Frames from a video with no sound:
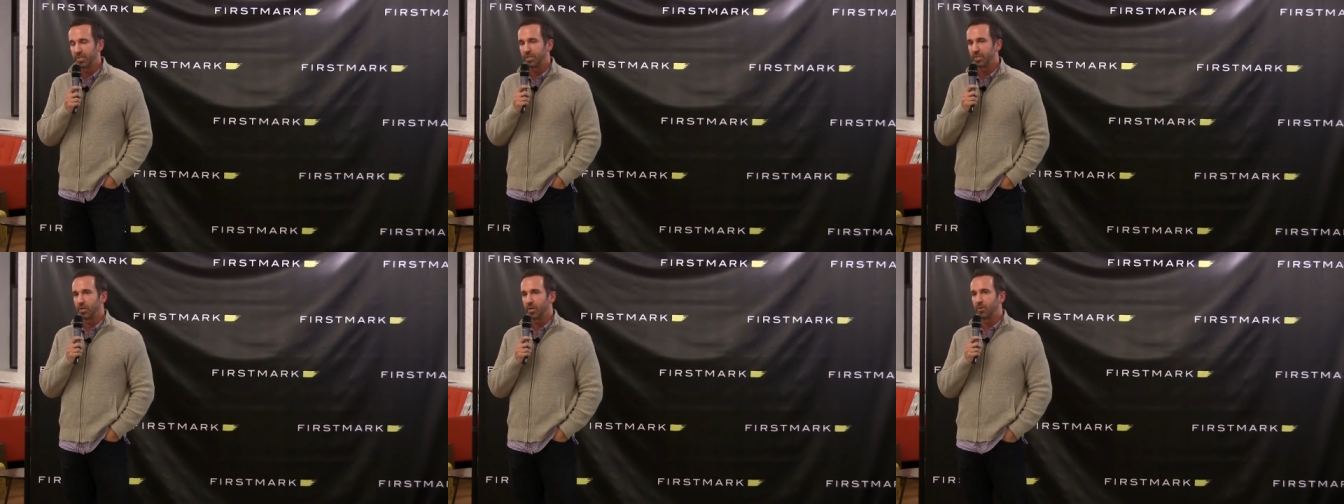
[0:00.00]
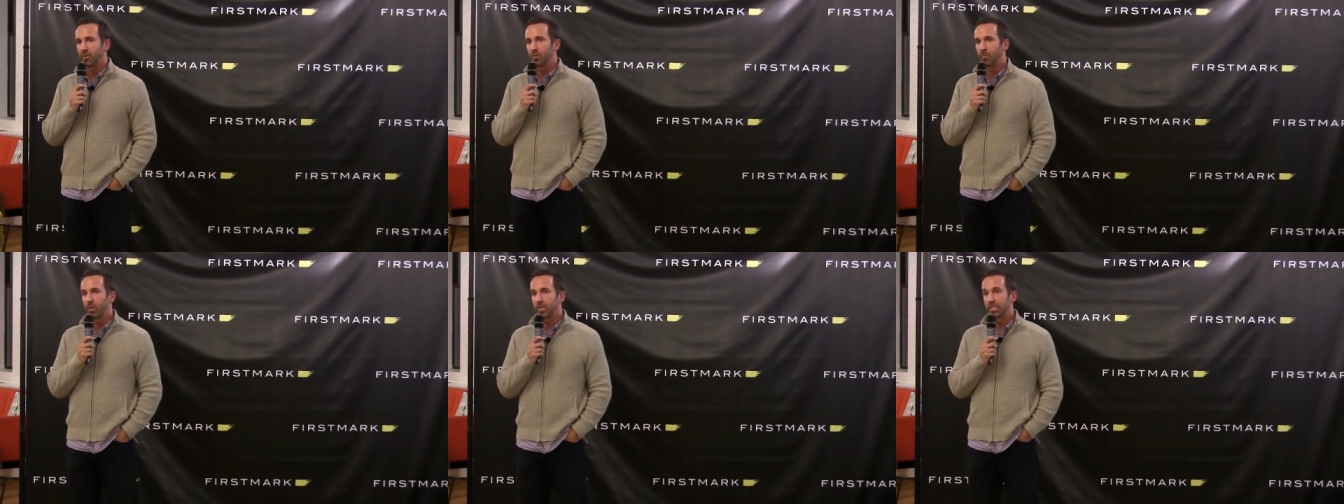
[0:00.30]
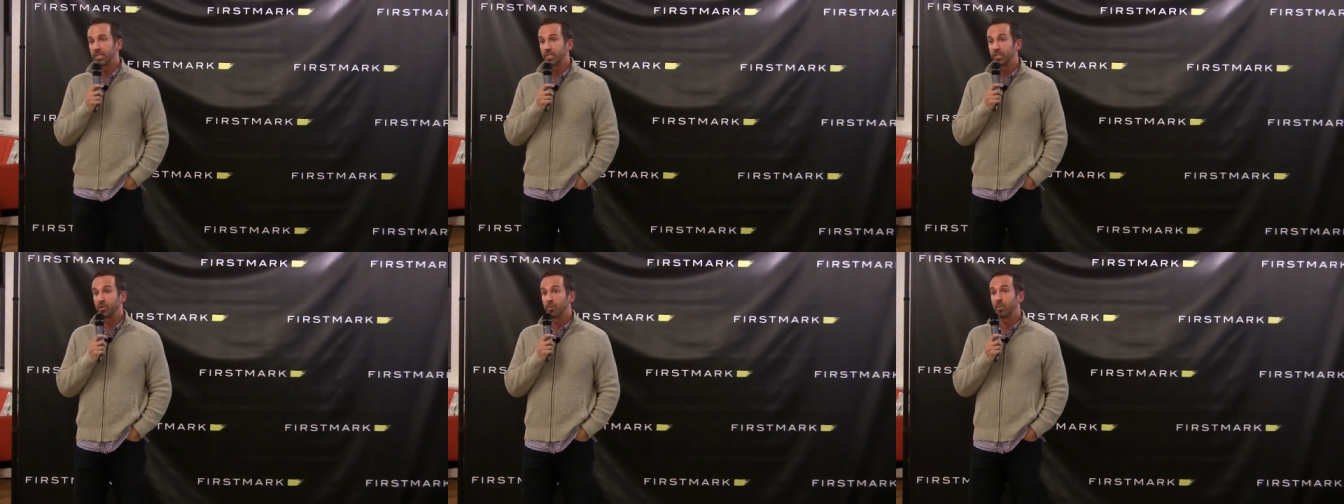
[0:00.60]
and so it
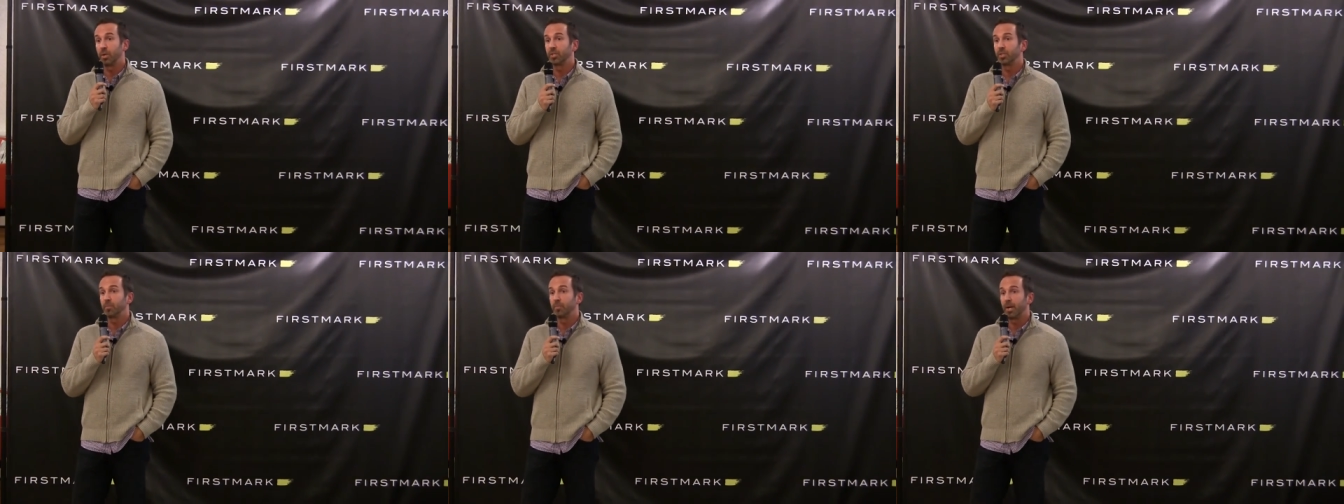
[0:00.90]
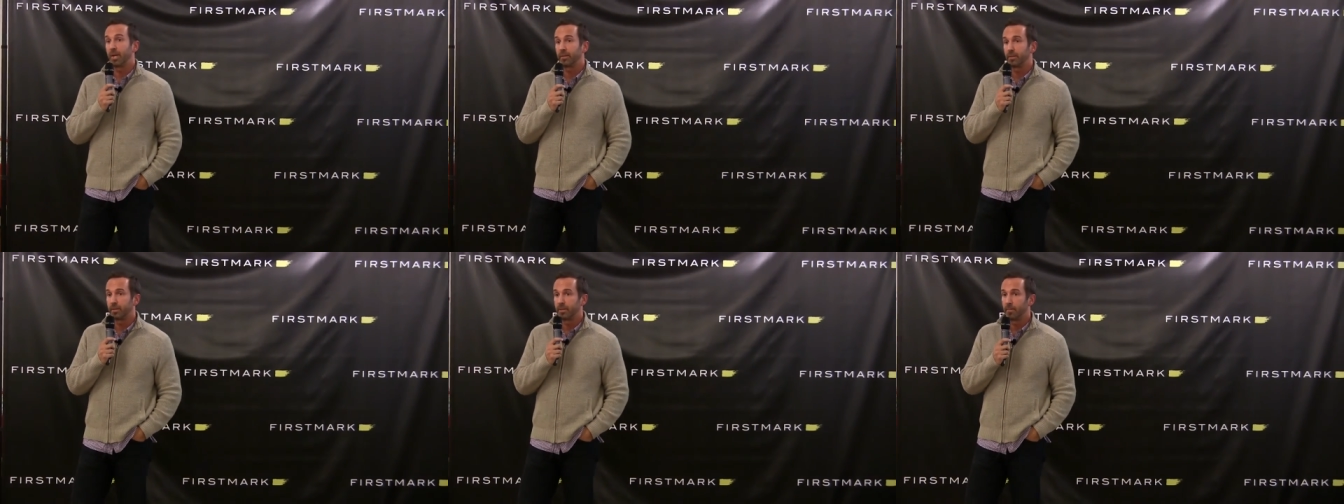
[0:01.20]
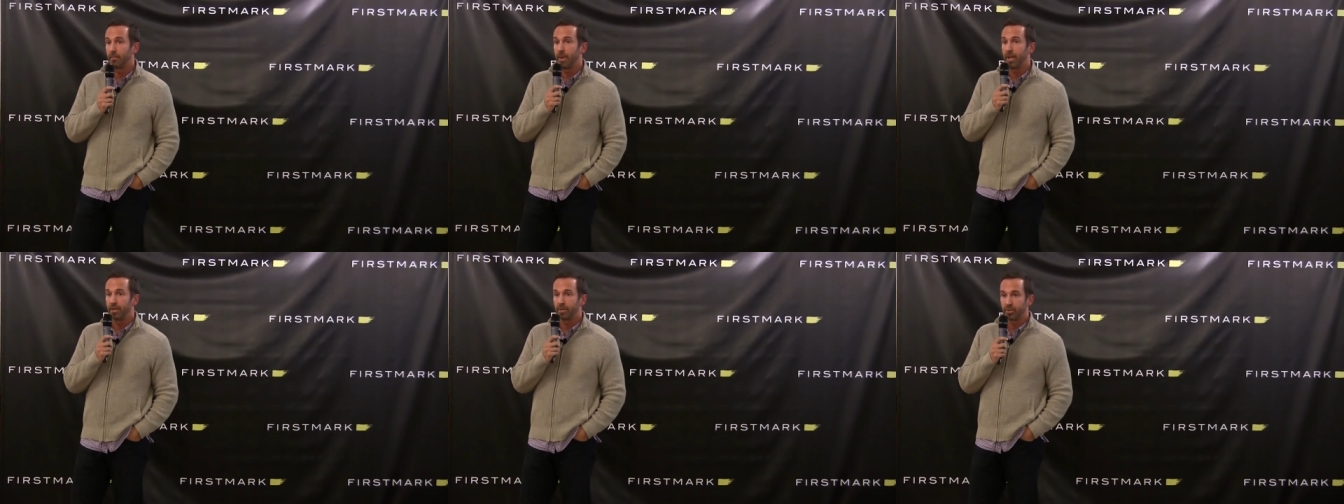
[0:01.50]
wasn't so much about
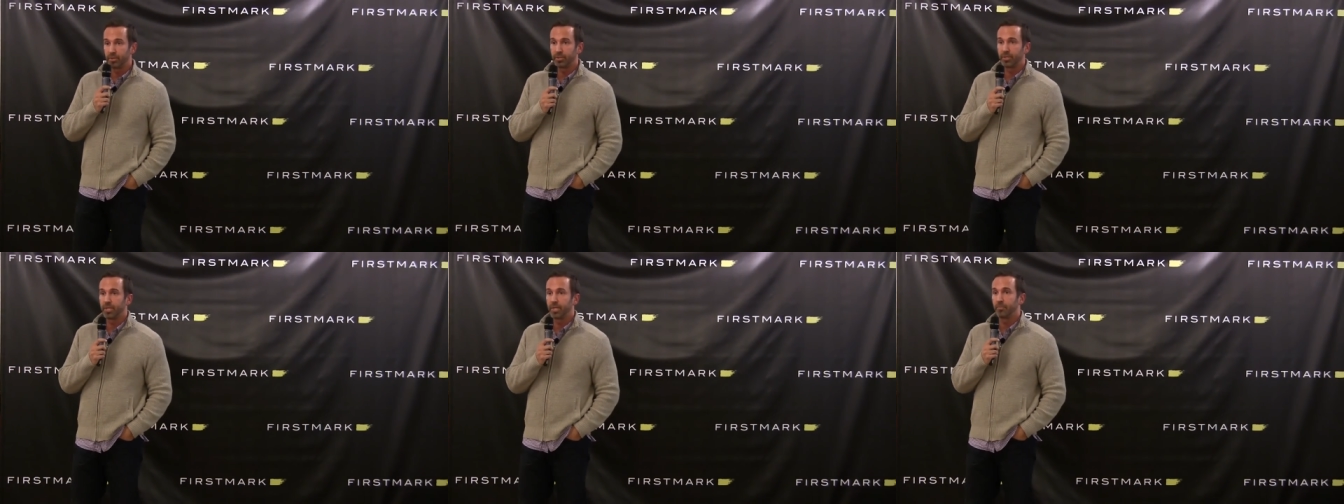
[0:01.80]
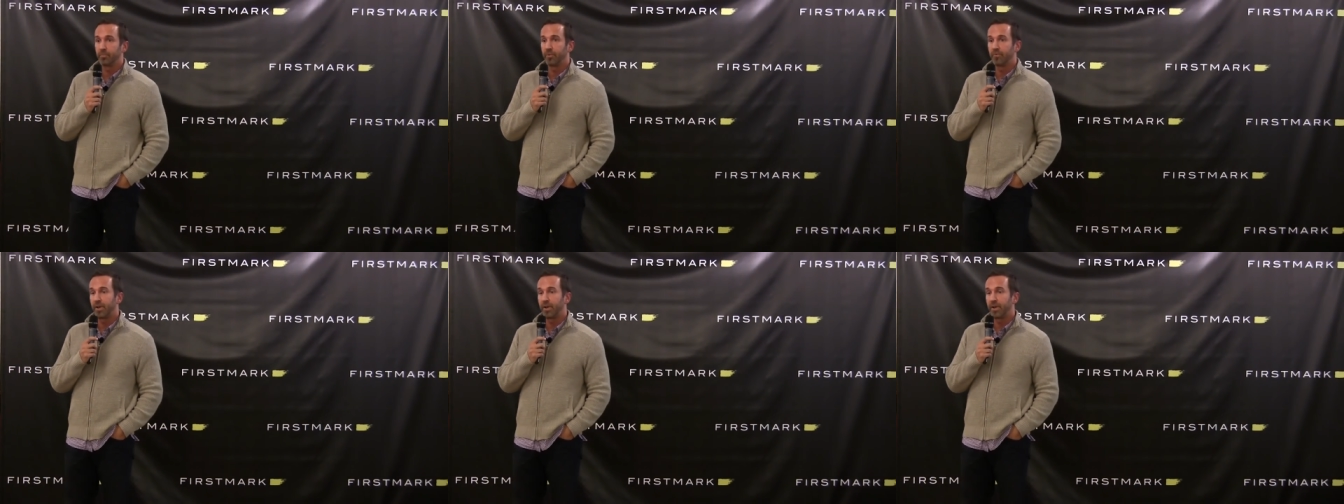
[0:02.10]
the mentorship.